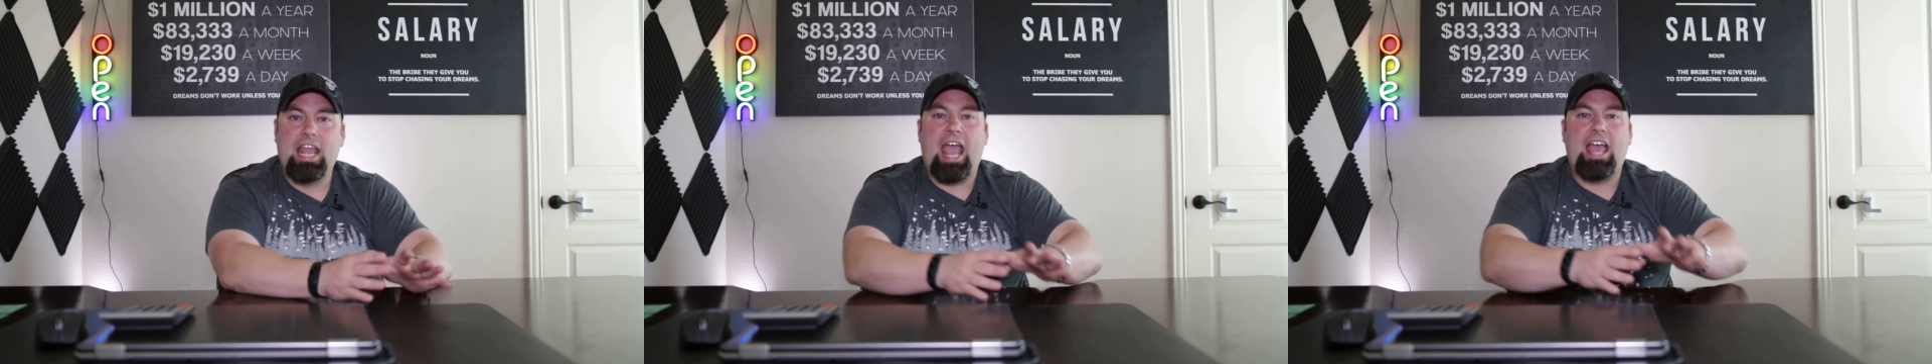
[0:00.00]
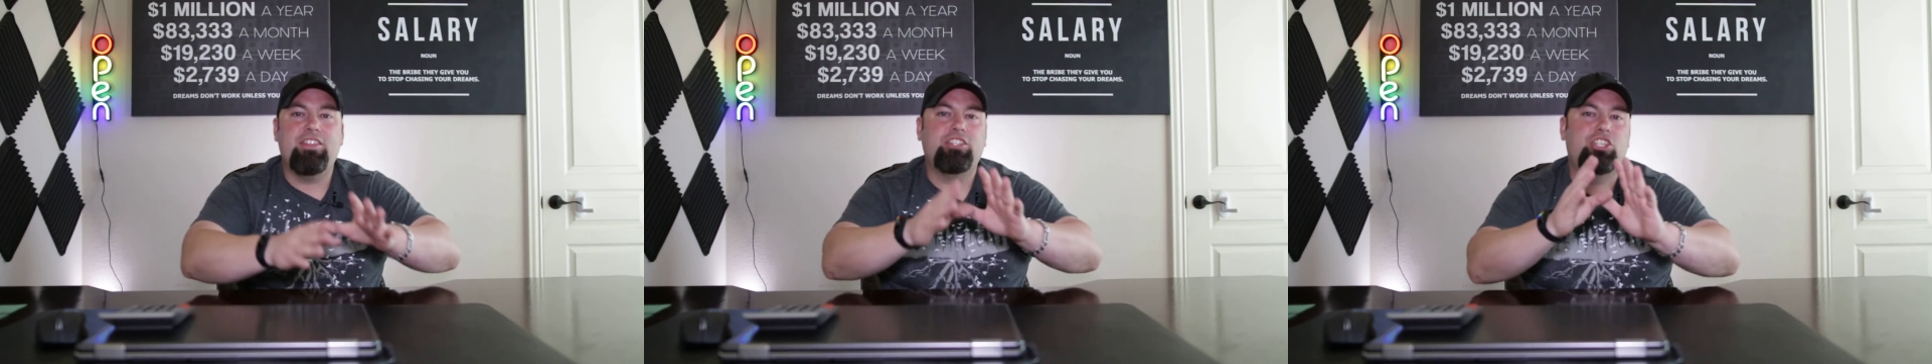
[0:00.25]

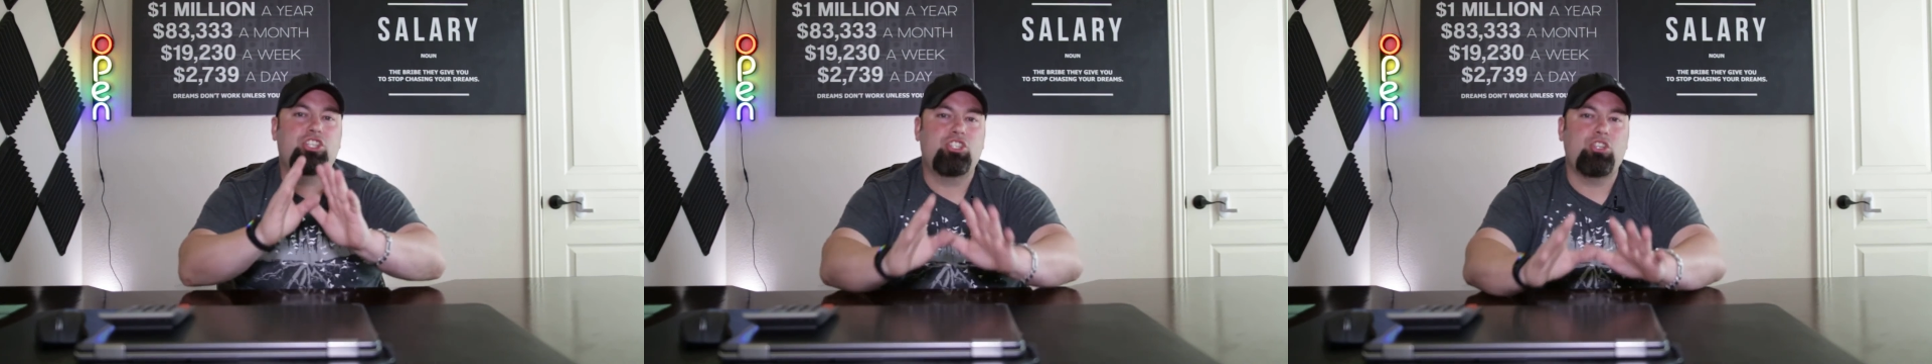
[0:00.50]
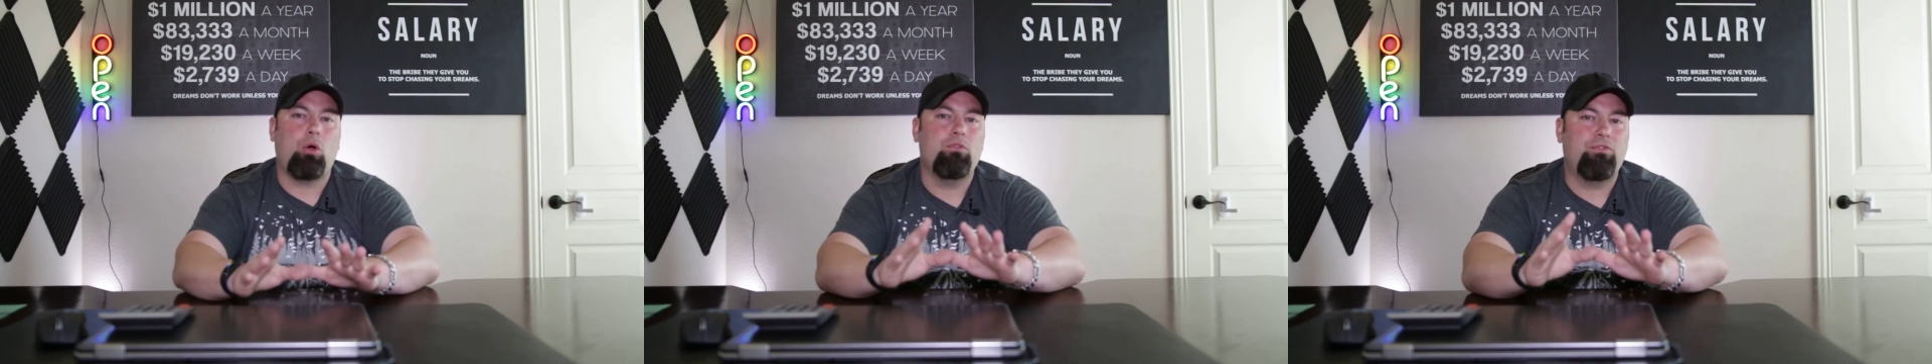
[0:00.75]
And this is
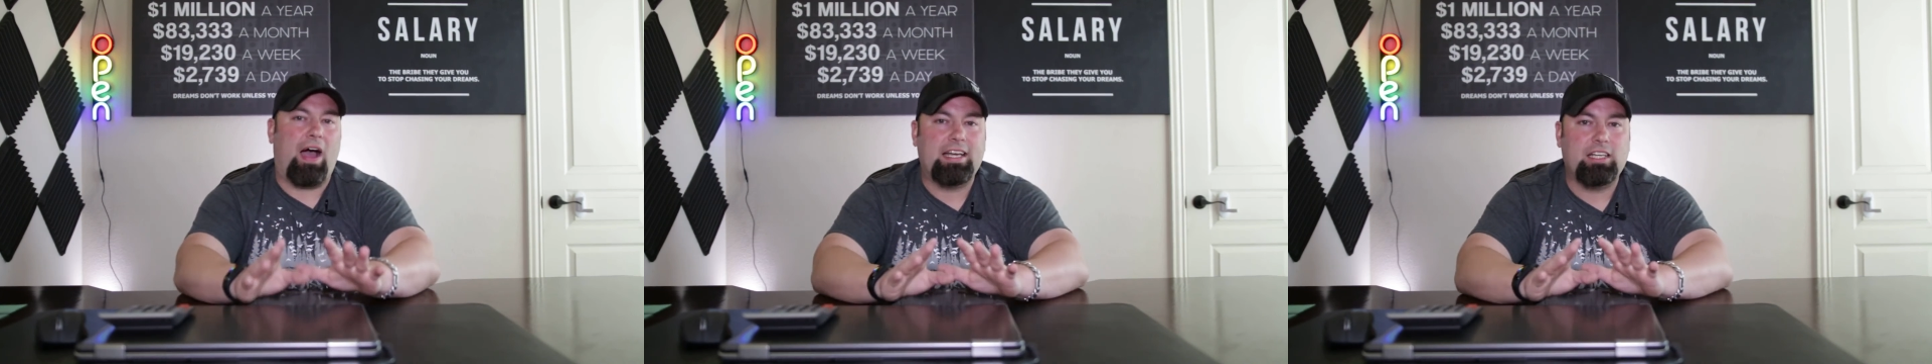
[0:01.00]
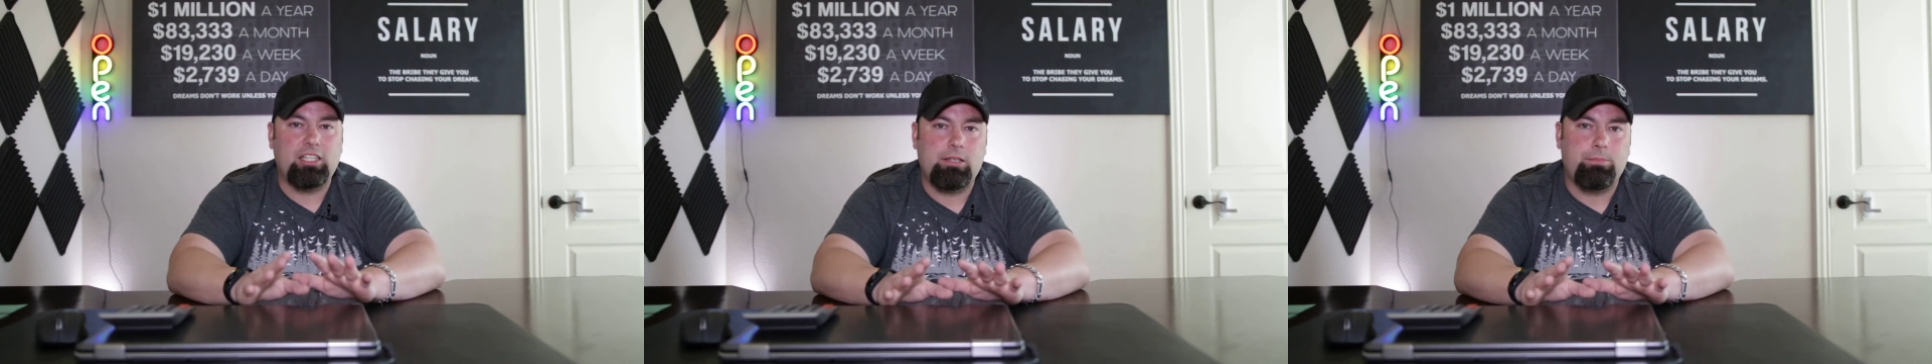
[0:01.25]
so
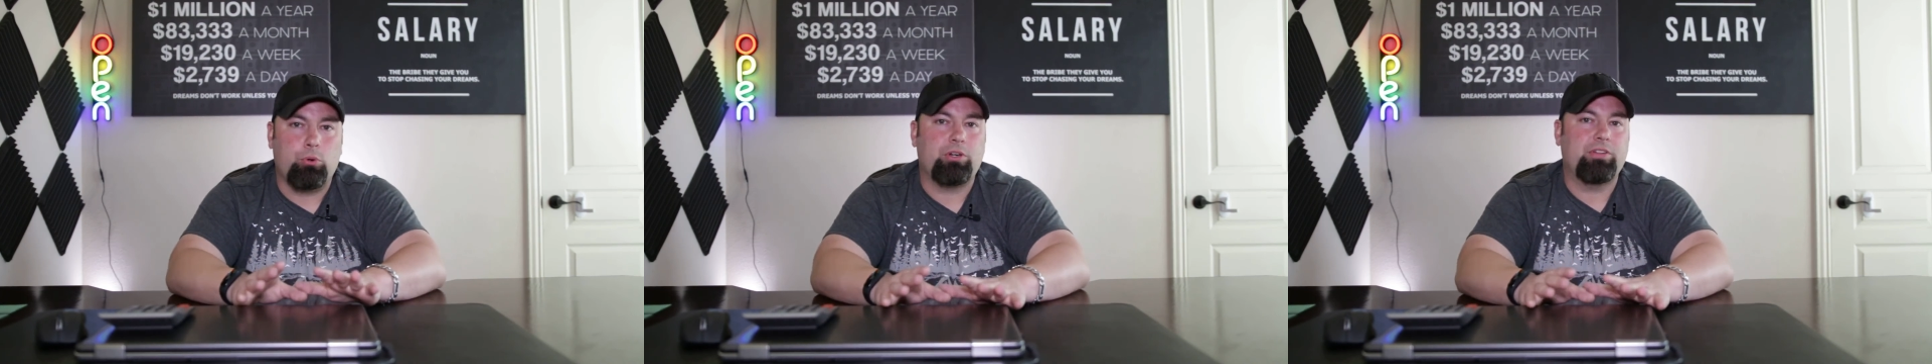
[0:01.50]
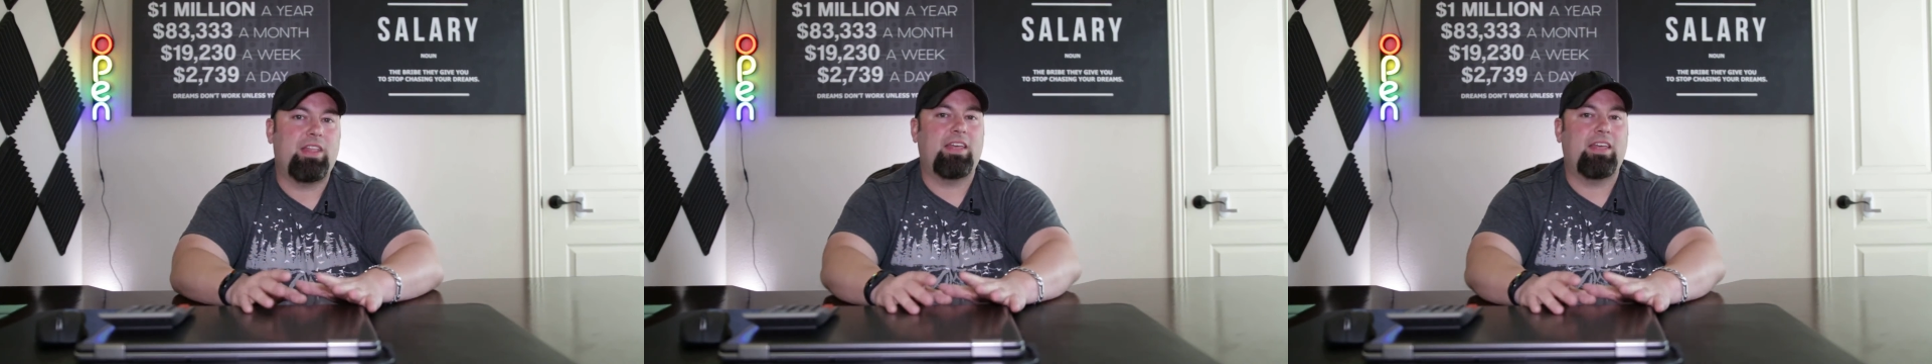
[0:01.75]
vitally important.